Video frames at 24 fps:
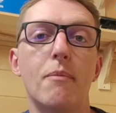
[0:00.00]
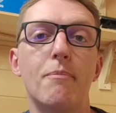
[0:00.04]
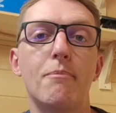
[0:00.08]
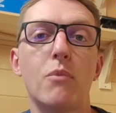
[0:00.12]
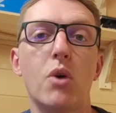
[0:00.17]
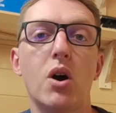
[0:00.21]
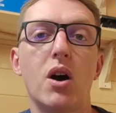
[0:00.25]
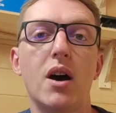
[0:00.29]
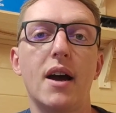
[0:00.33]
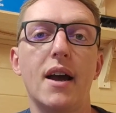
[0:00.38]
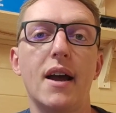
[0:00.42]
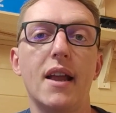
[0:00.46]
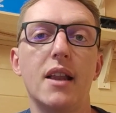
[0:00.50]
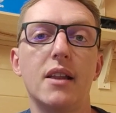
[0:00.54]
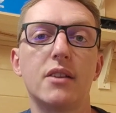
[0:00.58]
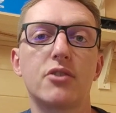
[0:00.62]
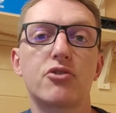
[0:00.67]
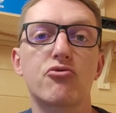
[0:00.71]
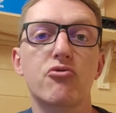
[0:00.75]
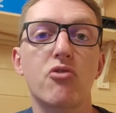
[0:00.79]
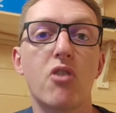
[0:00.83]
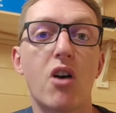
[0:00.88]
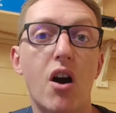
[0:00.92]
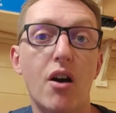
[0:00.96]
my
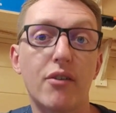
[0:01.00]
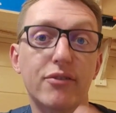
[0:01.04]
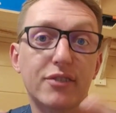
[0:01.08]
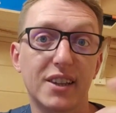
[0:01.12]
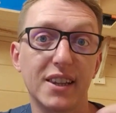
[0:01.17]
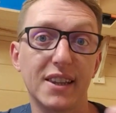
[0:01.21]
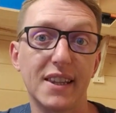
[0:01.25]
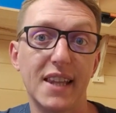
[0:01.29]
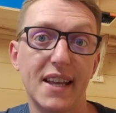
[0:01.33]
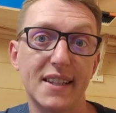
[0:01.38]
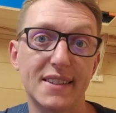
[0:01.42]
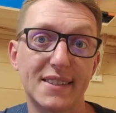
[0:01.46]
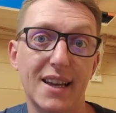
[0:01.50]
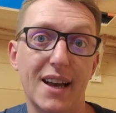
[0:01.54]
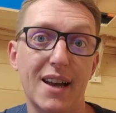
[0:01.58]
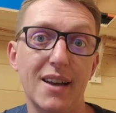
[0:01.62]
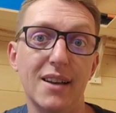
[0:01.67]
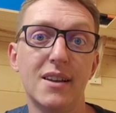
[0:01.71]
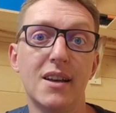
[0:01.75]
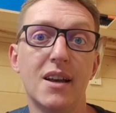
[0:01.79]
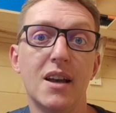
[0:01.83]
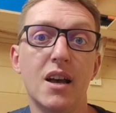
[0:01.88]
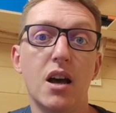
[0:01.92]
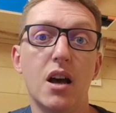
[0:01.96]
draft letter,